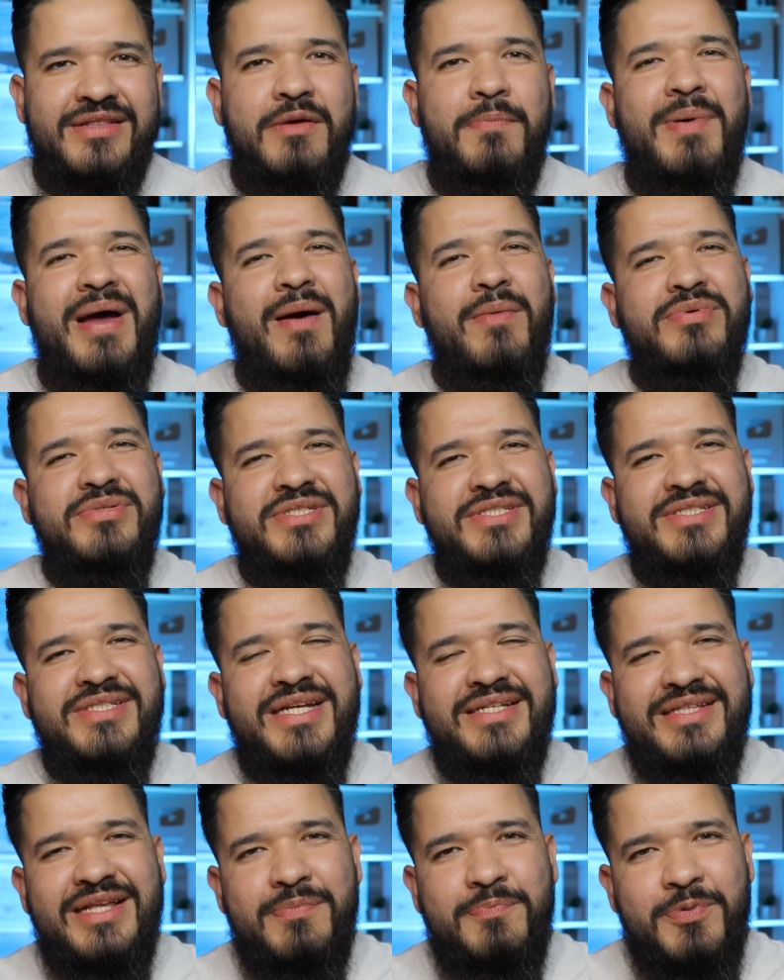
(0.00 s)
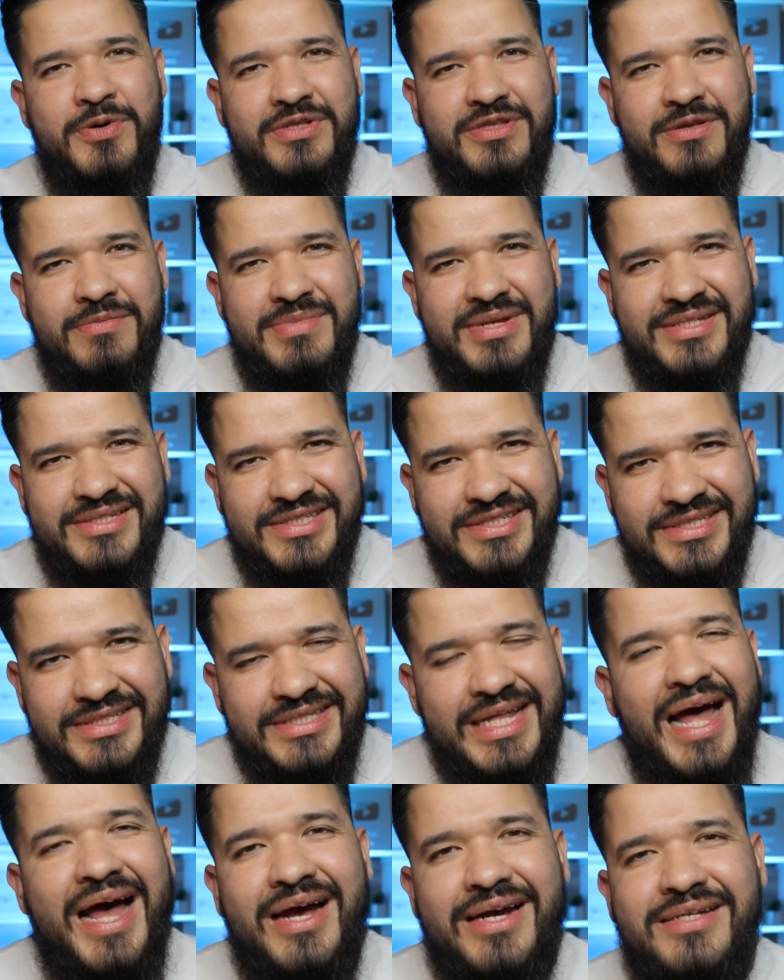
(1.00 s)
The Bible says that they put them in
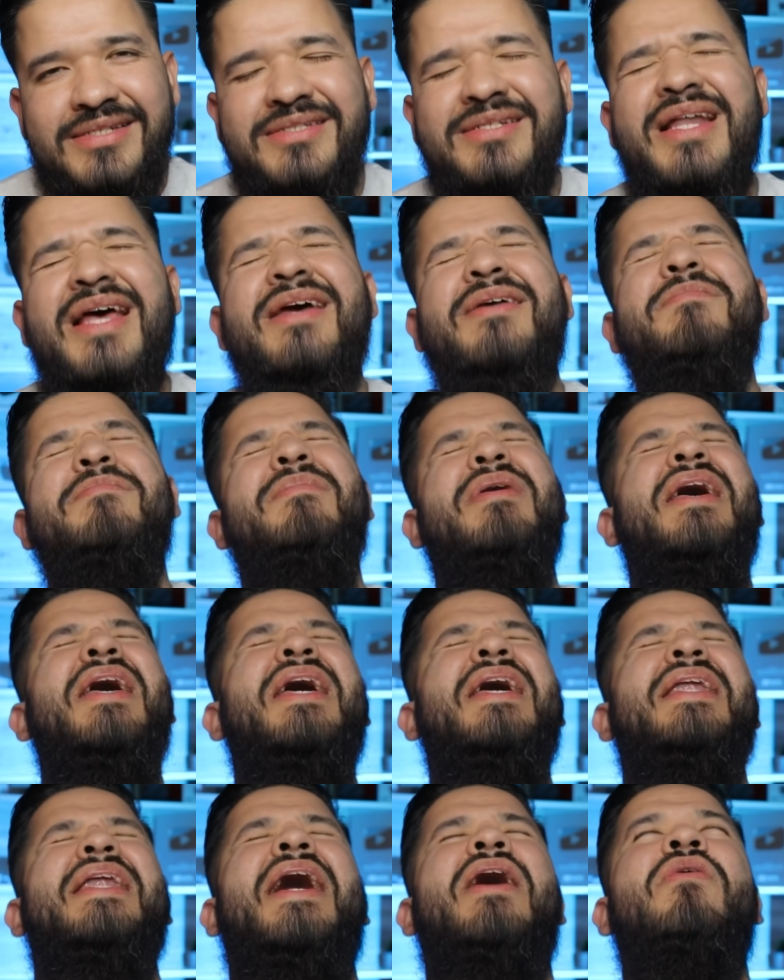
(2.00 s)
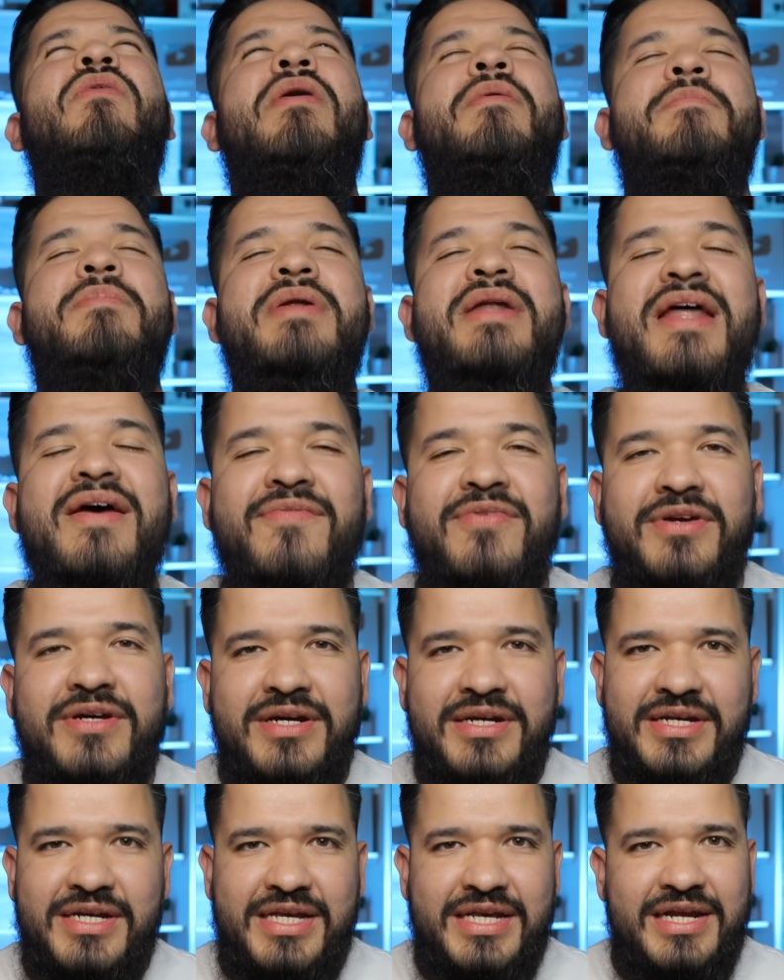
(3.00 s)
stocks. Like, man, now I'm never
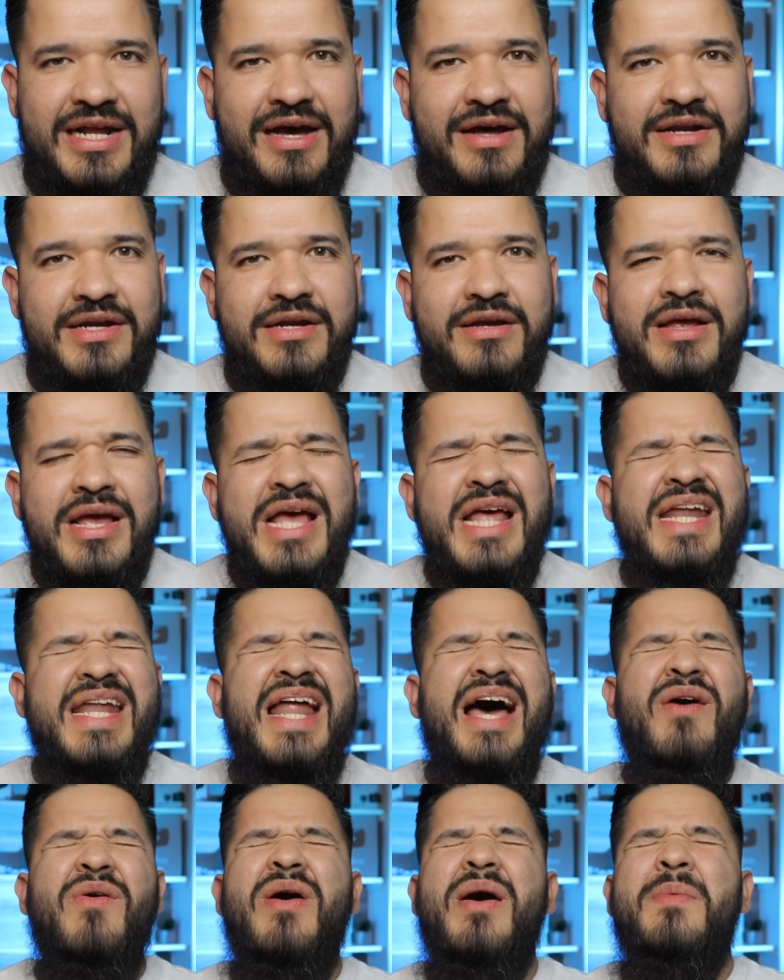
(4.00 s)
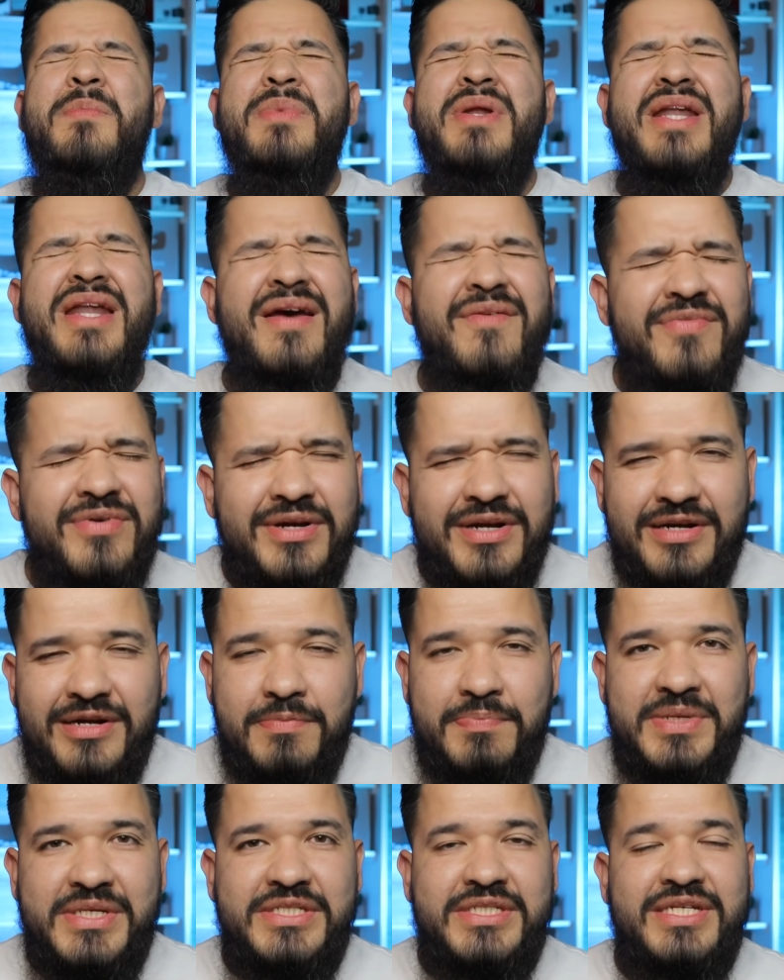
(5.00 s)
going to get out of here. Now I'm never going to
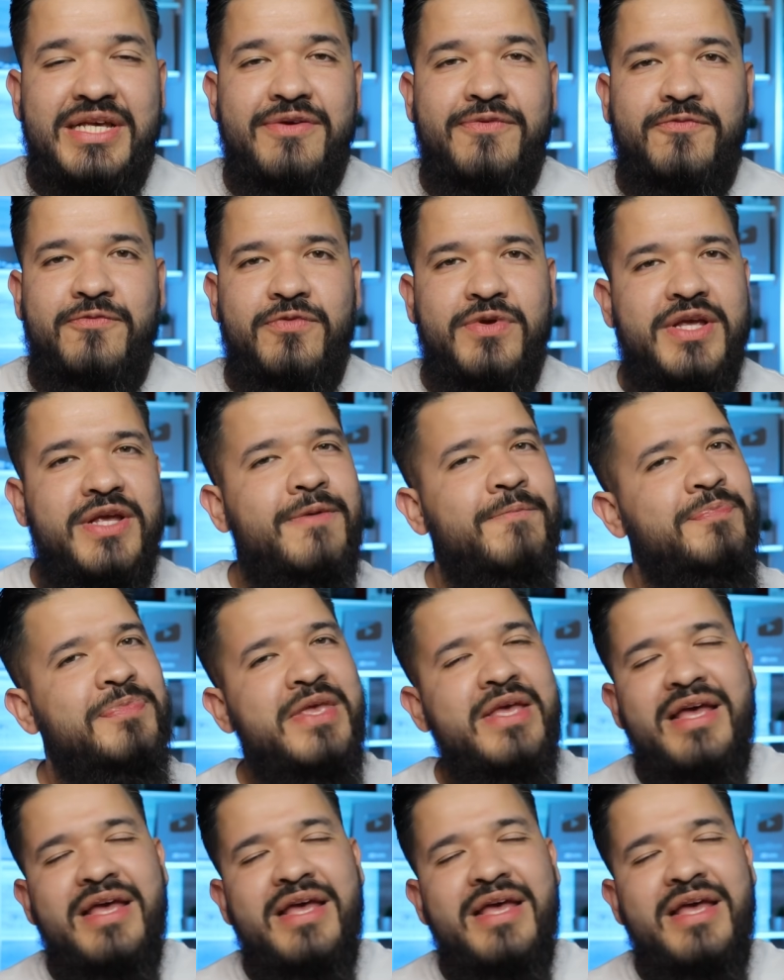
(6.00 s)
be set free.